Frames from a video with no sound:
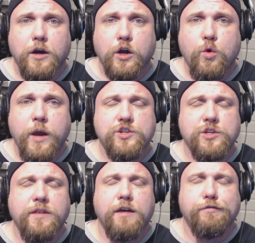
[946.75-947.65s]
a
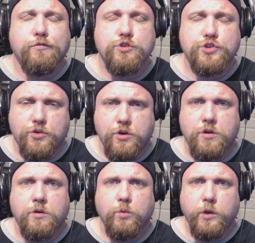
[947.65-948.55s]
question that for
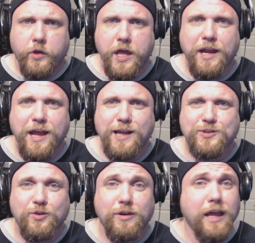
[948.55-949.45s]
sure will get
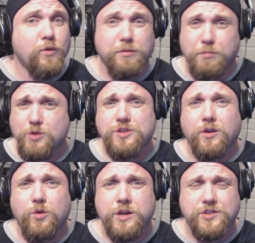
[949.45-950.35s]
answered, like with most of
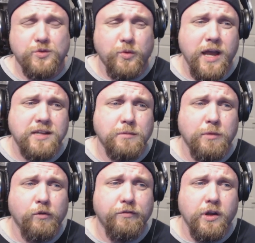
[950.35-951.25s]
the questions we ask
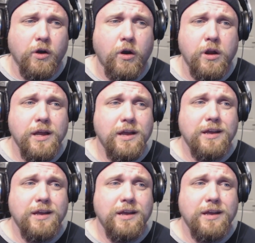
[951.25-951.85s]
about VR,